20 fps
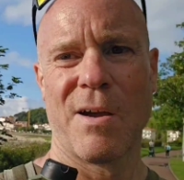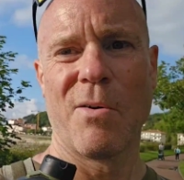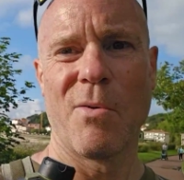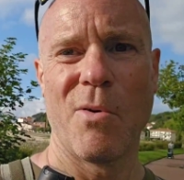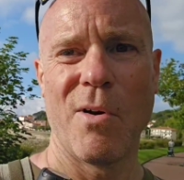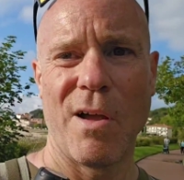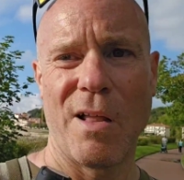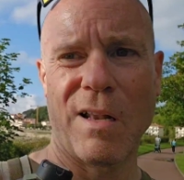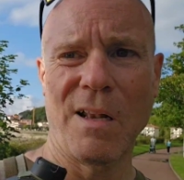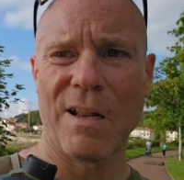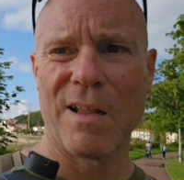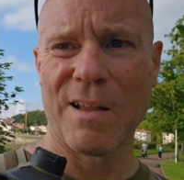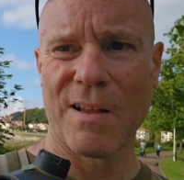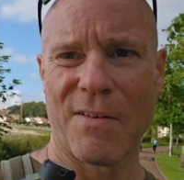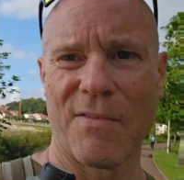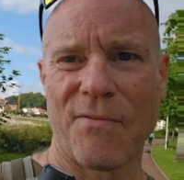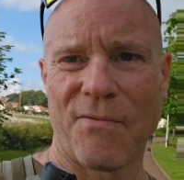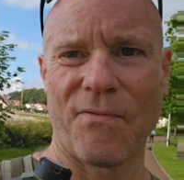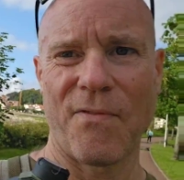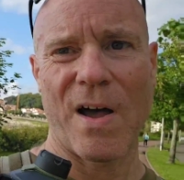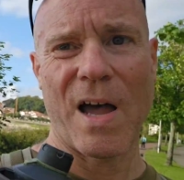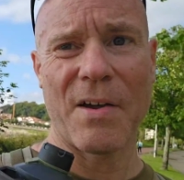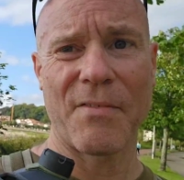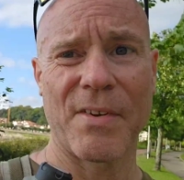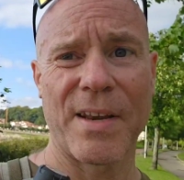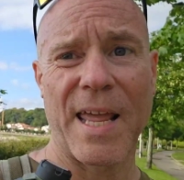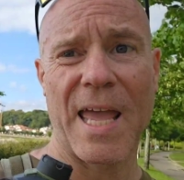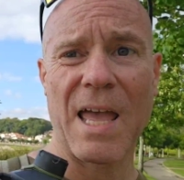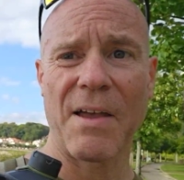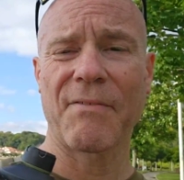Well,
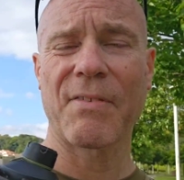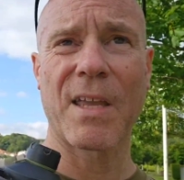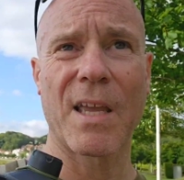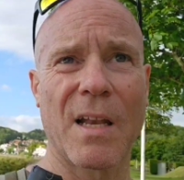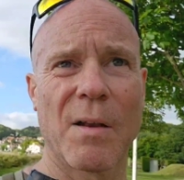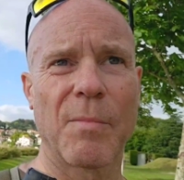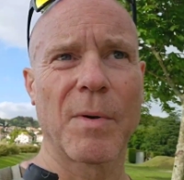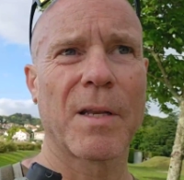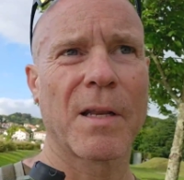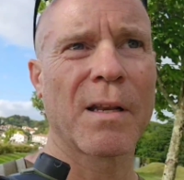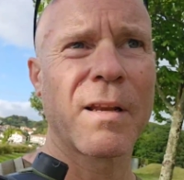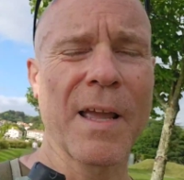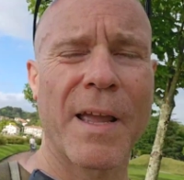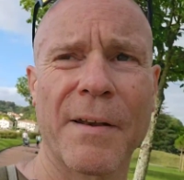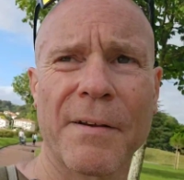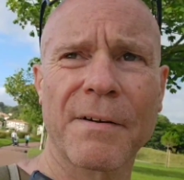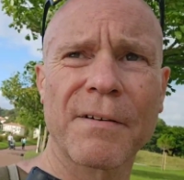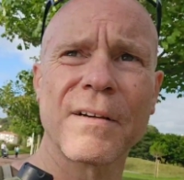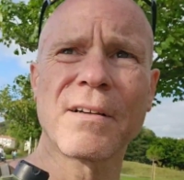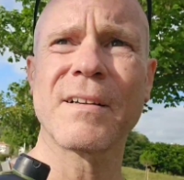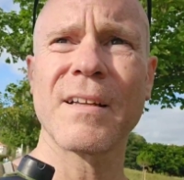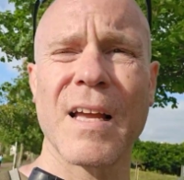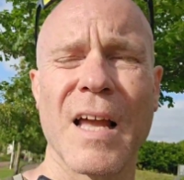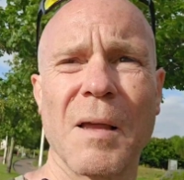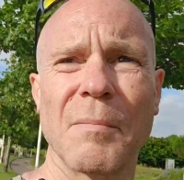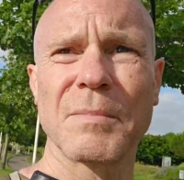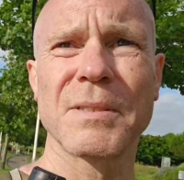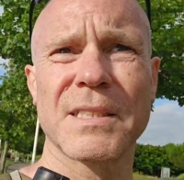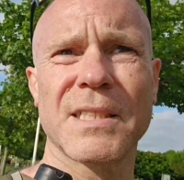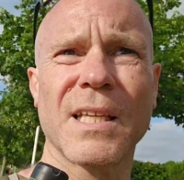5.5 kilometers later
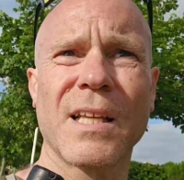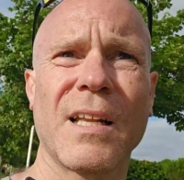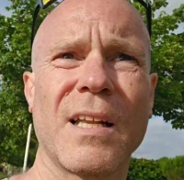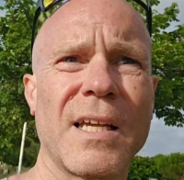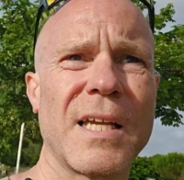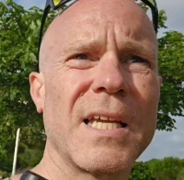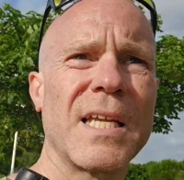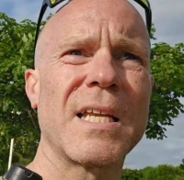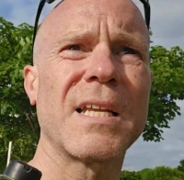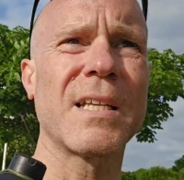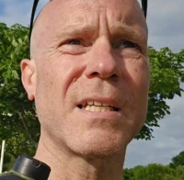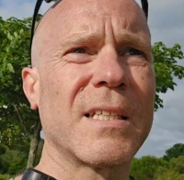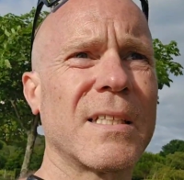I'm still in